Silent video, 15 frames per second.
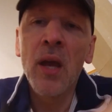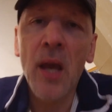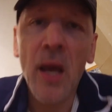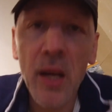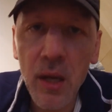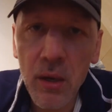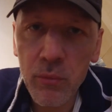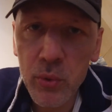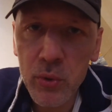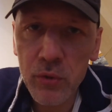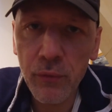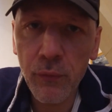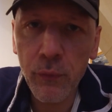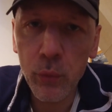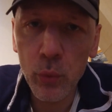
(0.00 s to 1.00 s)
And I was
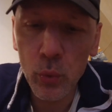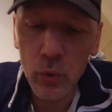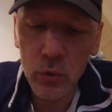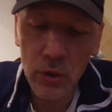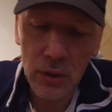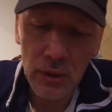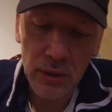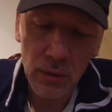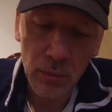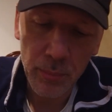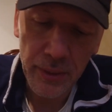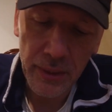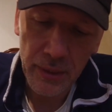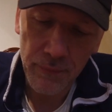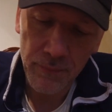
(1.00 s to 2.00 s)
fooled a little
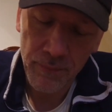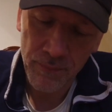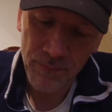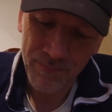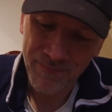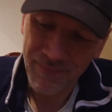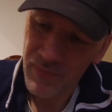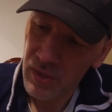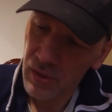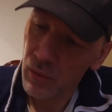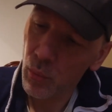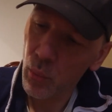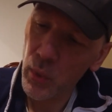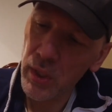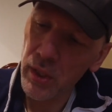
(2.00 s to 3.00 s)
bit
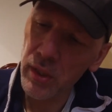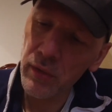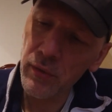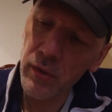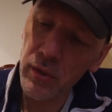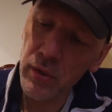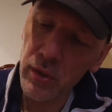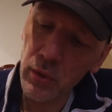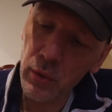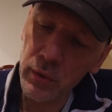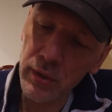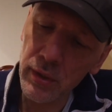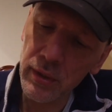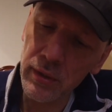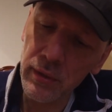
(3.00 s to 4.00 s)
when I
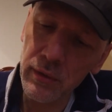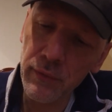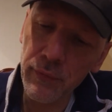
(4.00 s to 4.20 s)
looked at it